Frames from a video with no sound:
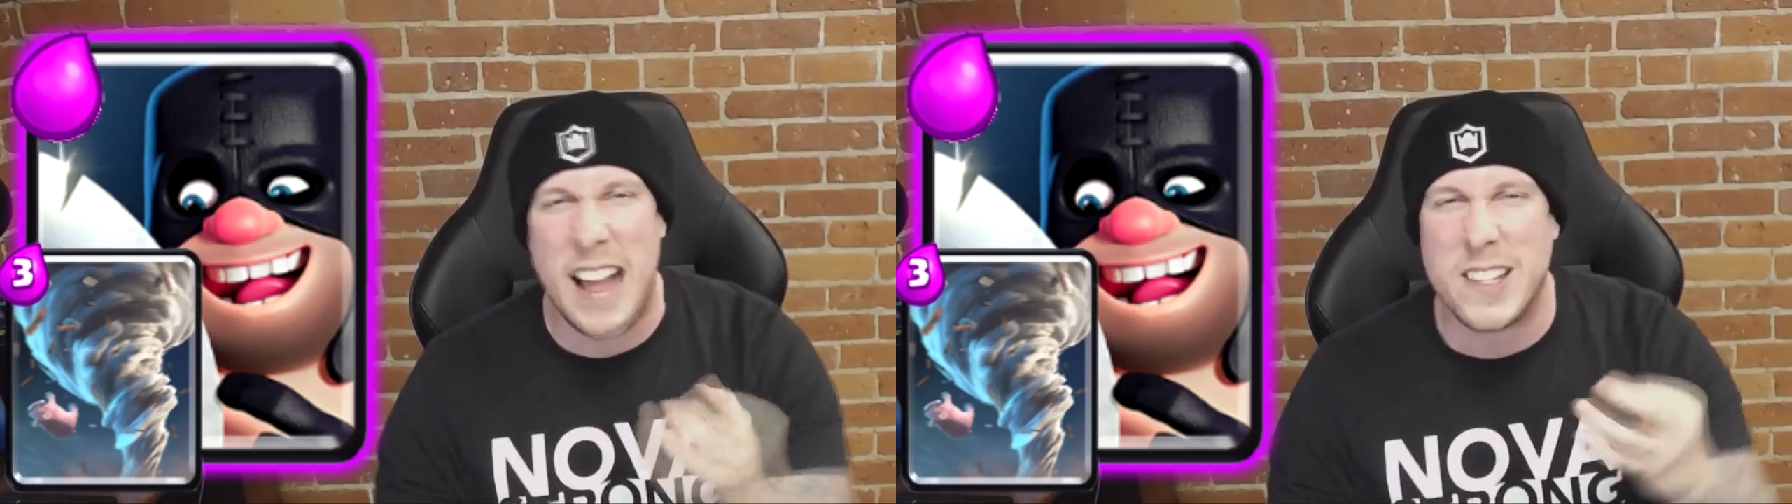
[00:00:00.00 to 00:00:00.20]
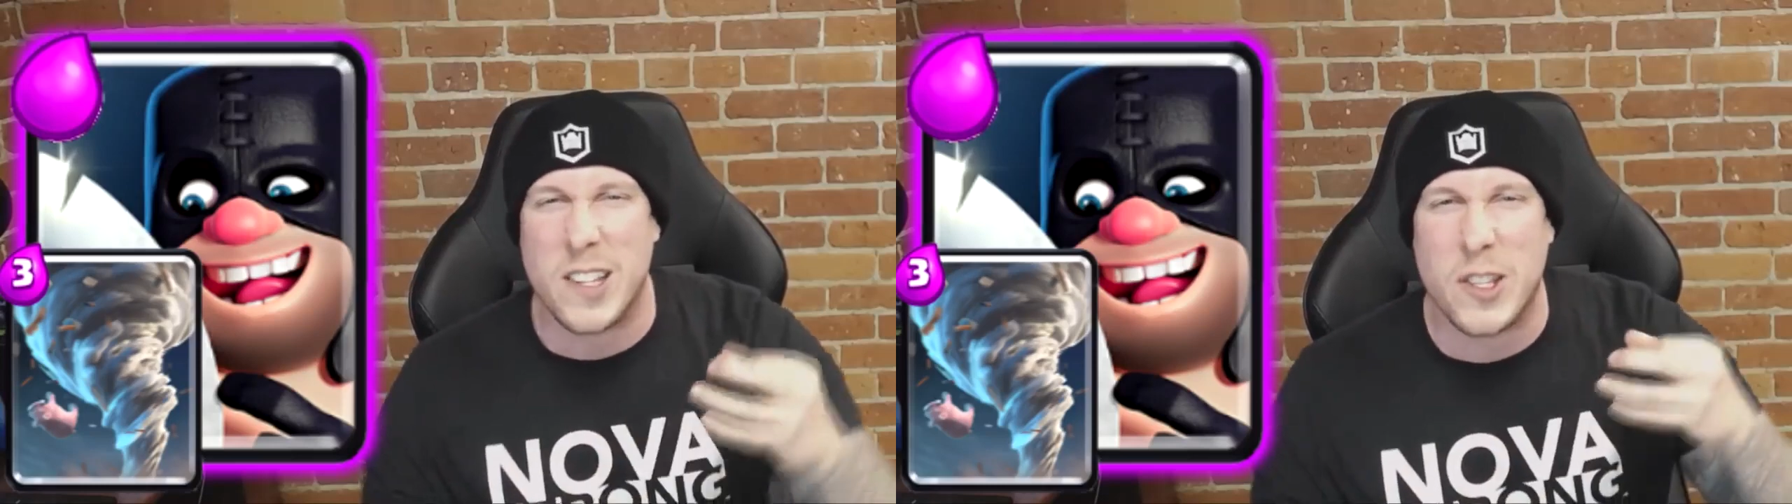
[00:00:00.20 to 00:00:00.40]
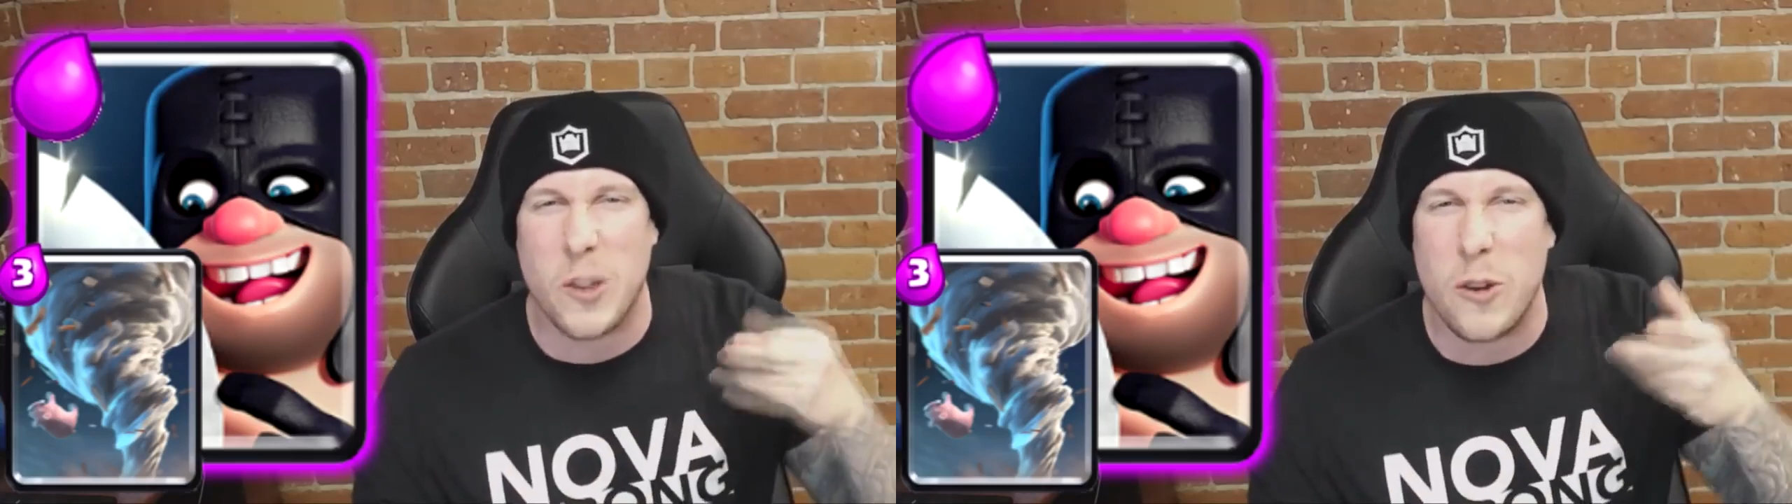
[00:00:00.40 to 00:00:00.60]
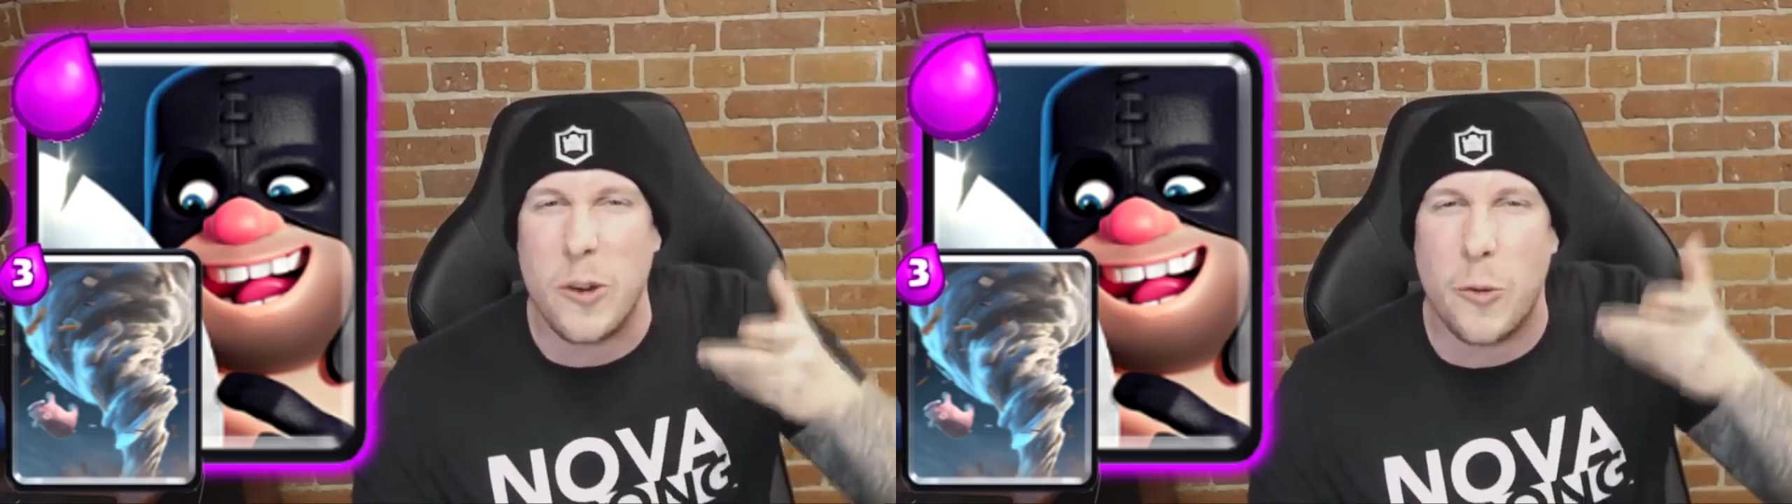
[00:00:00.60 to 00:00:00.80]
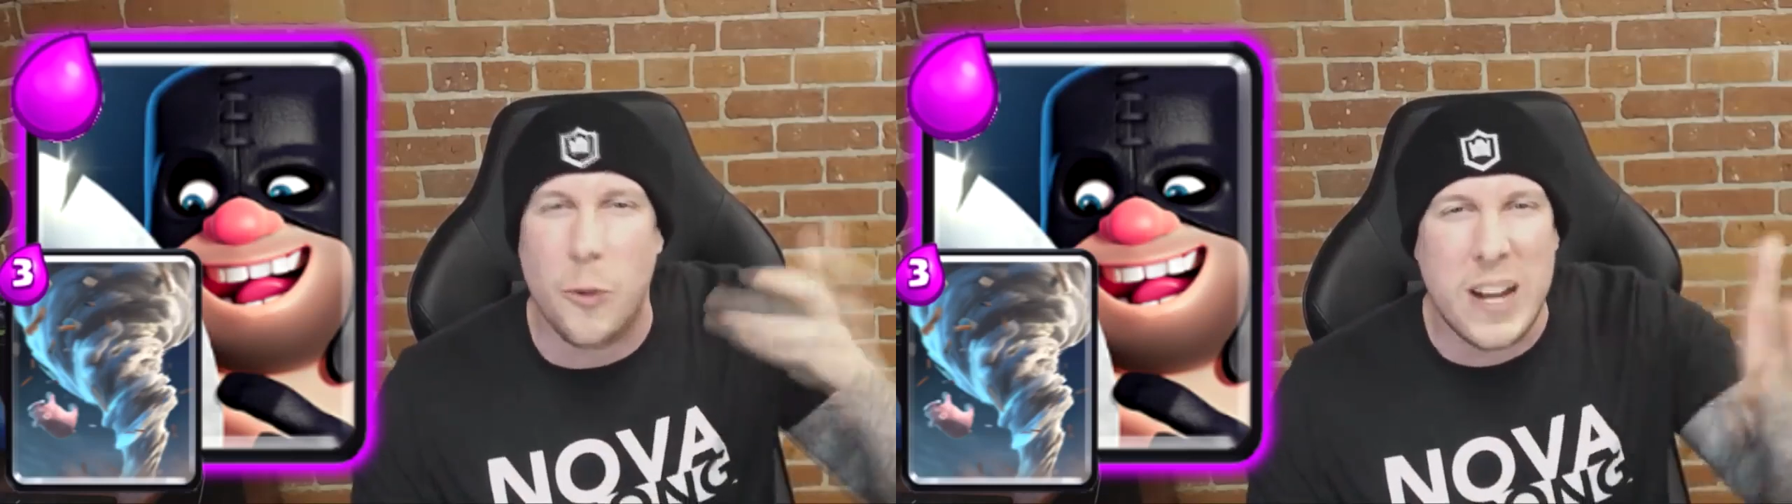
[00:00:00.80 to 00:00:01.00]
has a
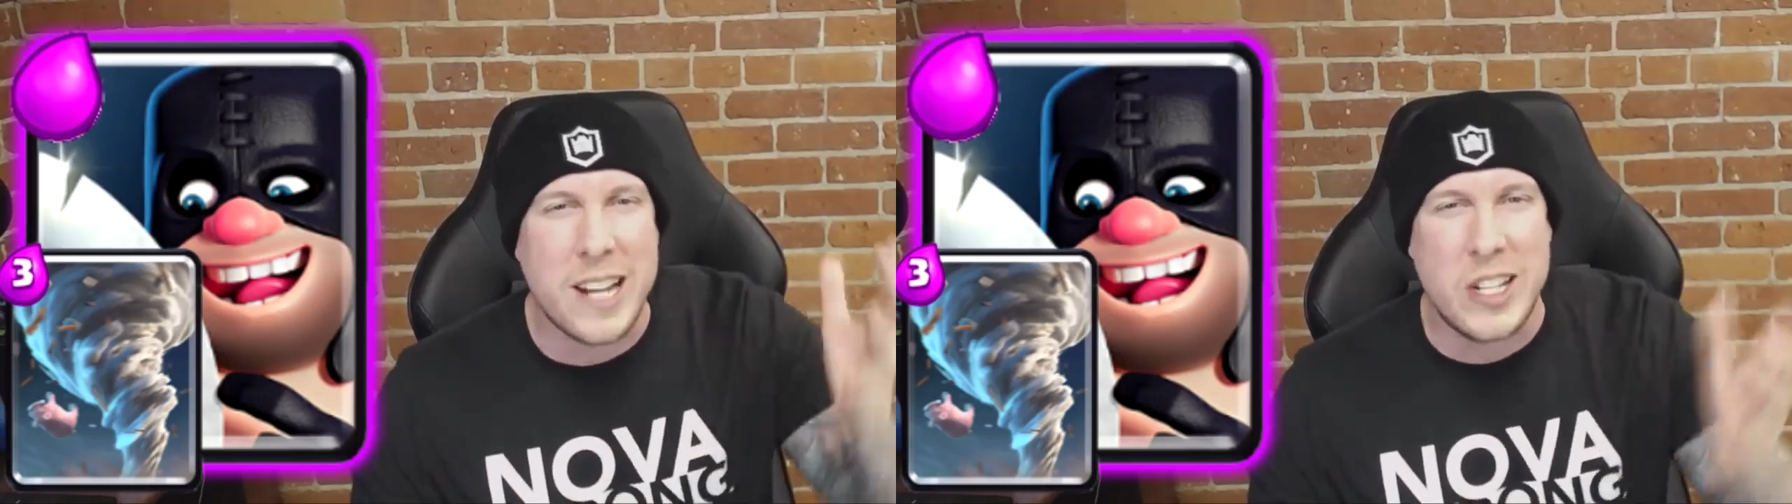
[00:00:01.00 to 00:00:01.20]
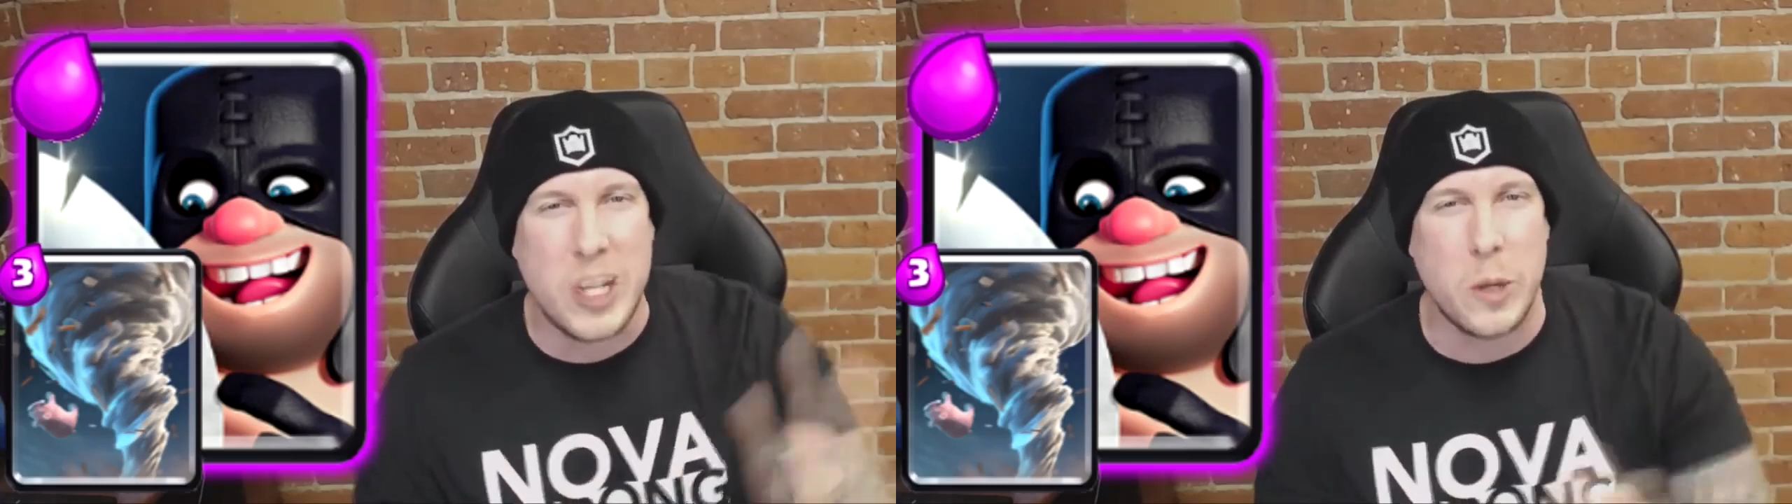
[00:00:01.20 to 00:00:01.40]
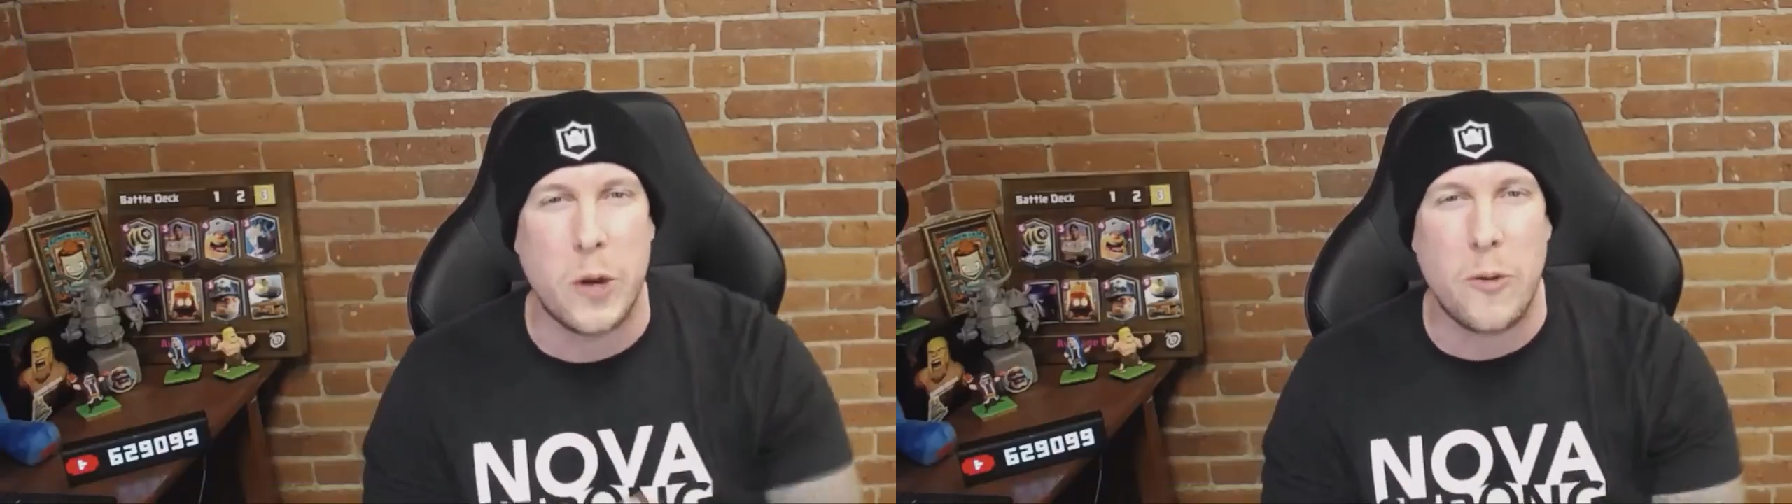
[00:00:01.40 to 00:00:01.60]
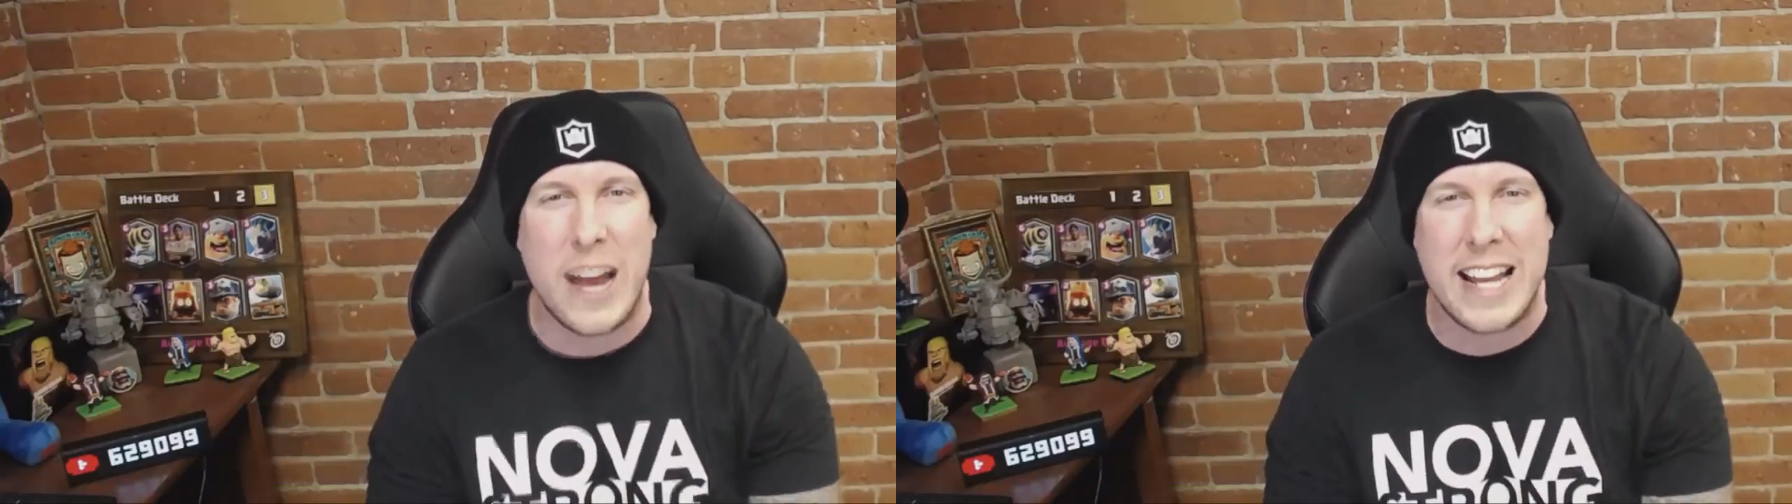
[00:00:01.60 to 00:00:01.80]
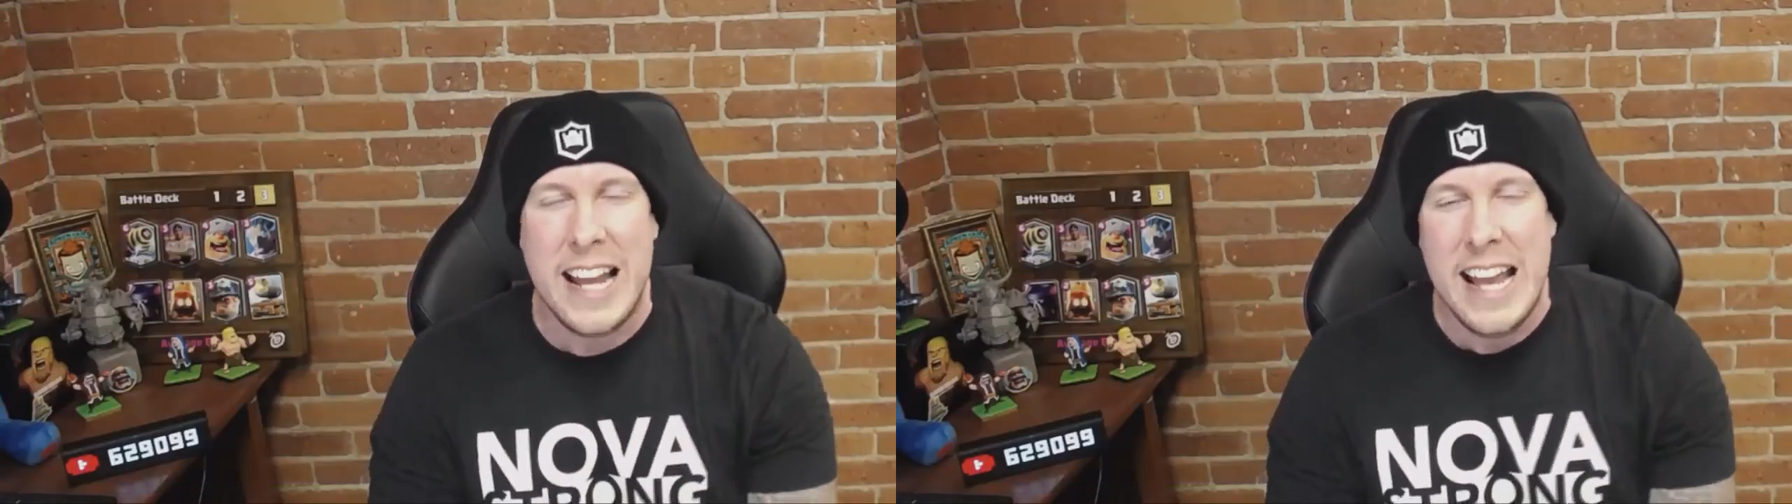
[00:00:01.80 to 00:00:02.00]
certain ring to it,
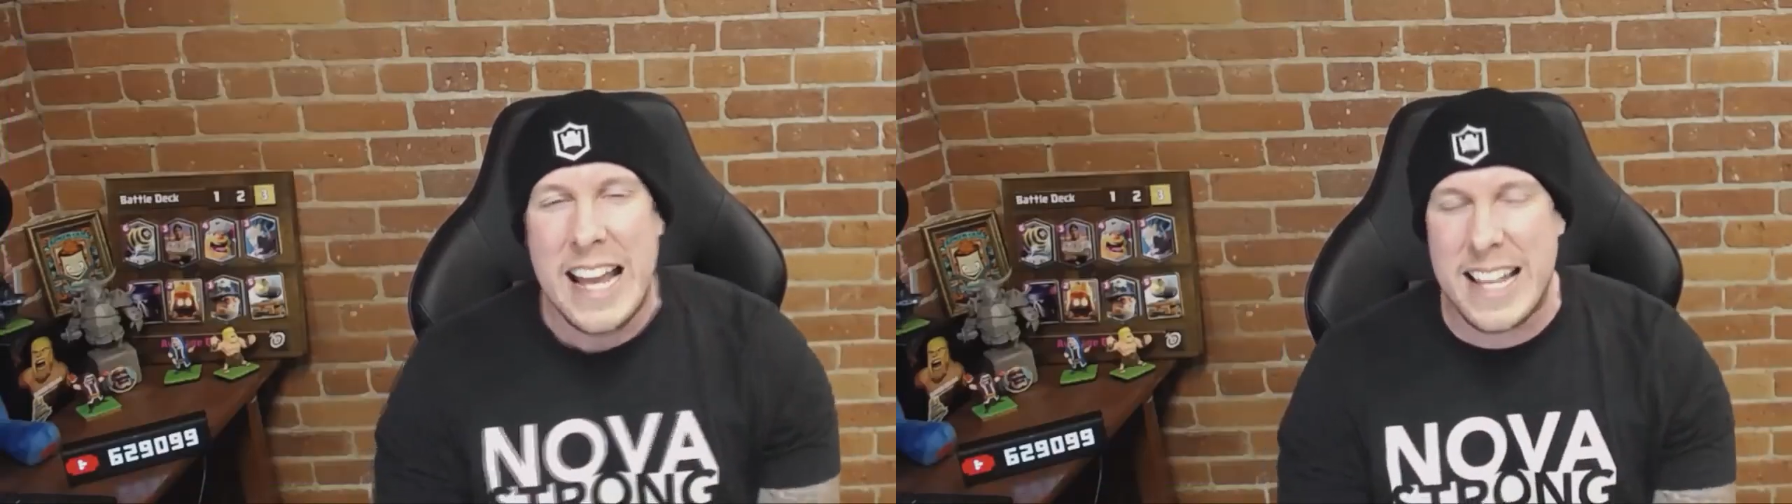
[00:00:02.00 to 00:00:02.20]
right?